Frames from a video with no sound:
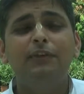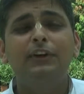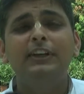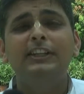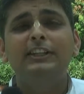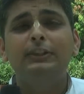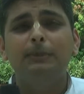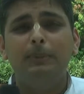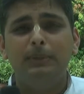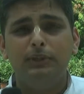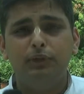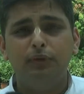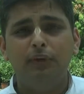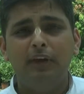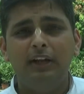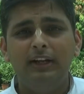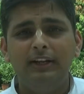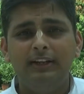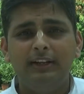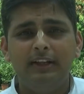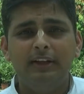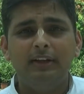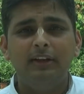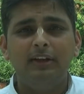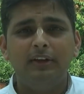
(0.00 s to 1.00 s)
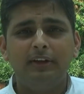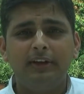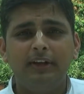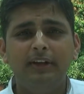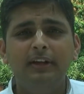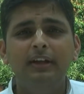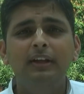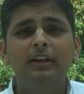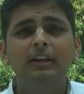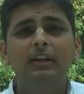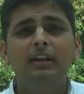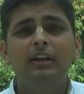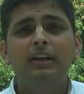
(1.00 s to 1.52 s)
what is spirituality, okay?
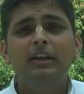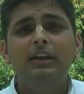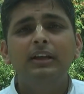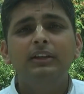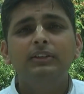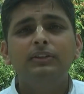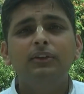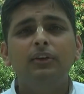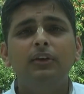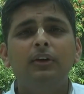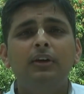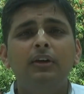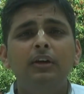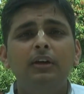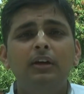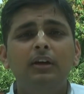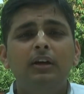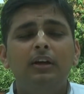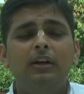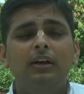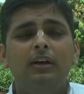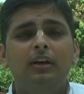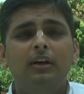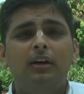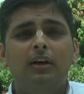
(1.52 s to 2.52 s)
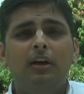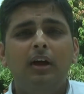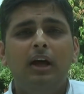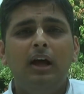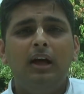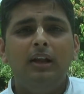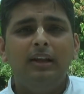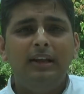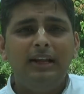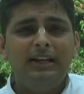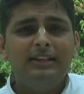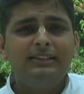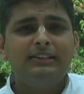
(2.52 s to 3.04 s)
So
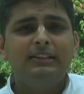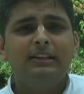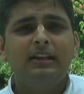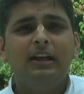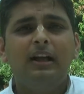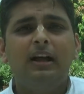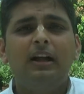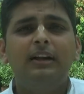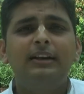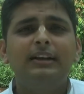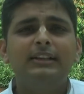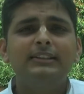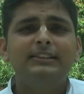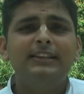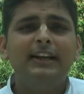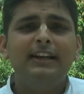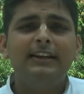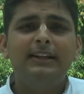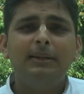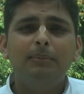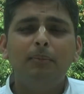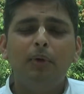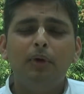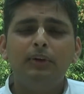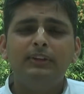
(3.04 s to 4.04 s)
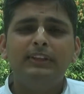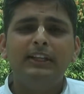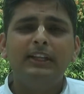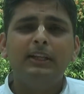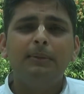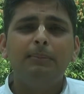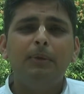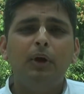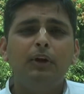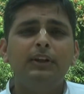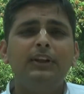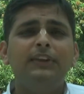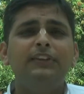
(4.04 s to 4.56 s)
let's understand the more things
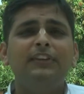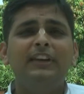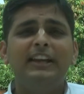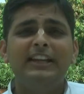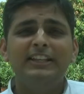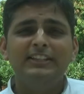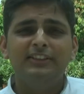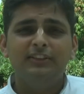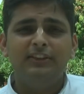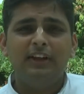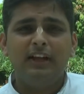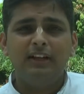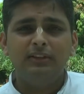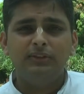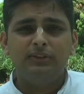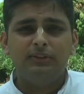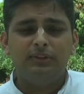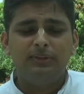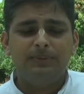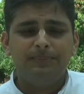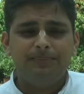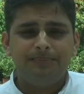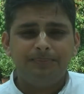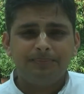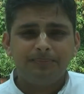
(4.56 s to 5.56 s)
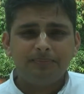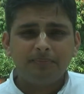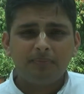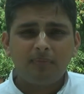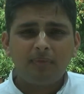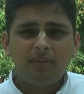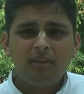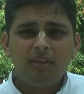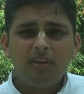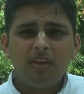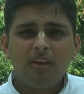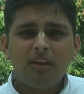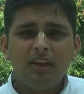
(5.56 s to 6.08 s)
about a religion also.
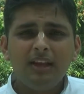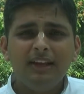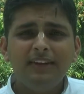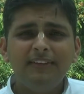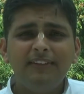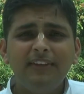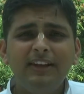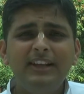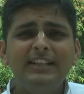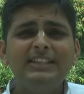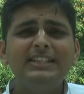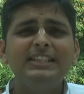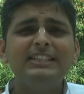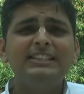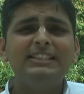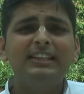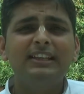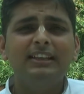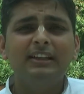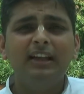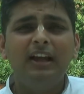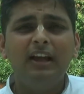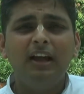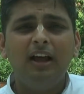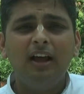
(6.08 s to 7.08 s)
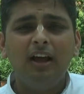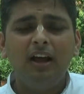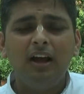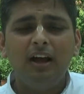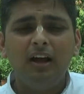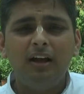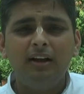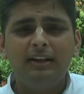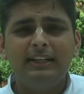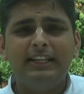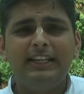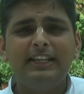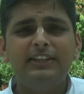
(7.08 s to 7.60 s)
Religion
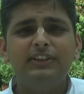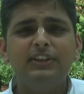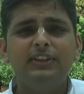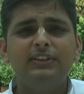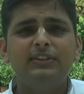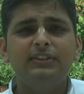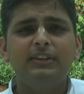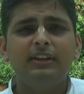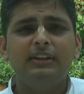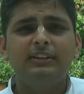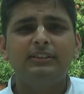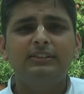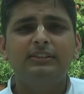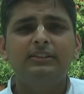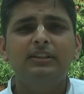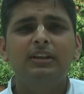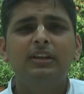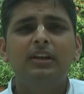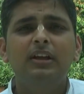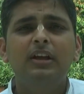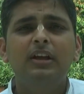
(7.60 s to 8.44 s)
teaches us